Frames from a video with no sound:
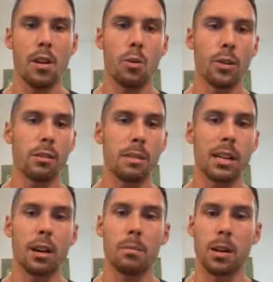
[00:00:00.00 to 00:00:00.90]
Once you
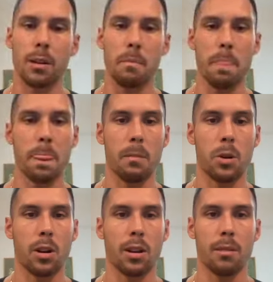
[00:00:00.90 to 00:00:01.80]
become numb, the
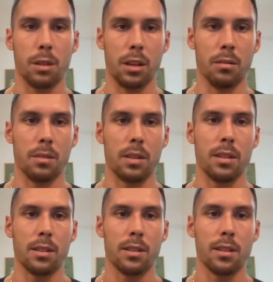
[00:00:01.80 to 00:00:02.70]
market becomes
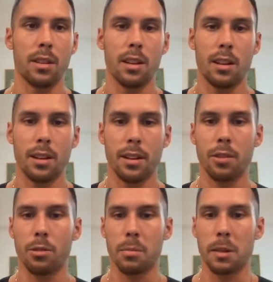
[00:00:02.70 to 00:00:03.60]
easy. I
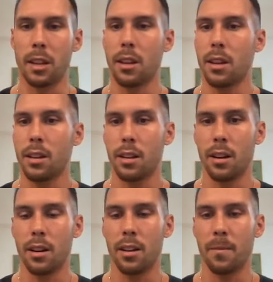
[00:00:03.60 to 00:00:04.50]
agree, man.
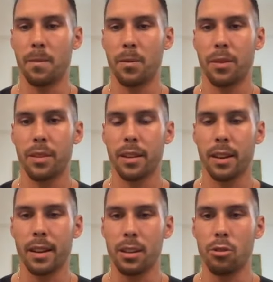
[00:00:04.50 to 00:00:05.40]

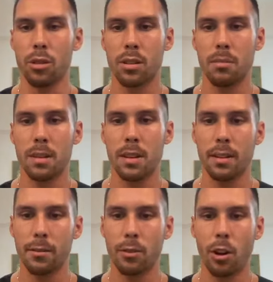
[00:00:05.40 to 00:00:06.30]
It used to be
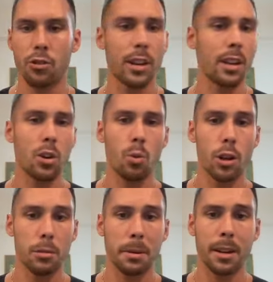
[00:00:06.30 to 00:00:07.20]
frustrating to
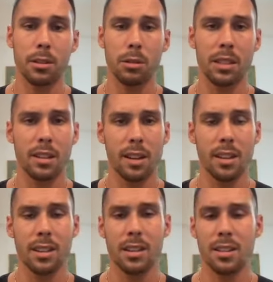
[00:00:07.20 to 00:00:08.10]
watch price swings like
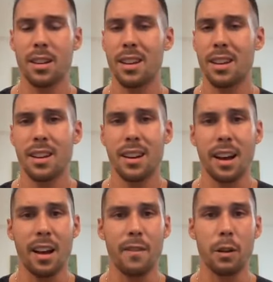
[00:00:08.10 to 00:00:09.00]
this.
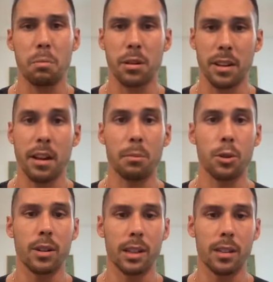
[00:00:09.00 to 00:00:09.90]
I feel pretty numb
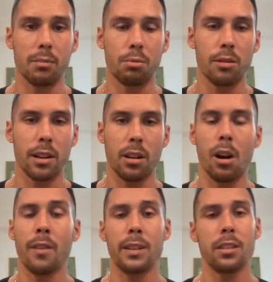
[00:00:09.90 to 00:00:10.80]
to it at this point.
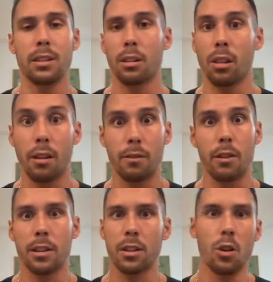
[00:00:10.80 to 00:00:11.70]
Obviously, I'd love for
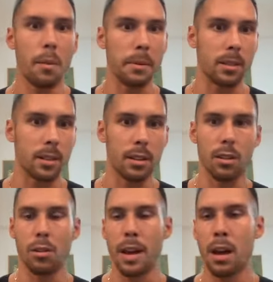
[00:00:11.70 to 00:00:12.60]
it to go up instead of
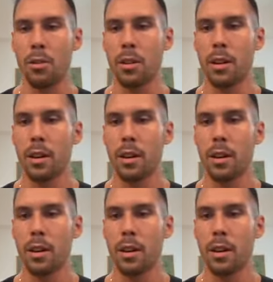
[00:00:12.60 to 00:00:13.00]
go down.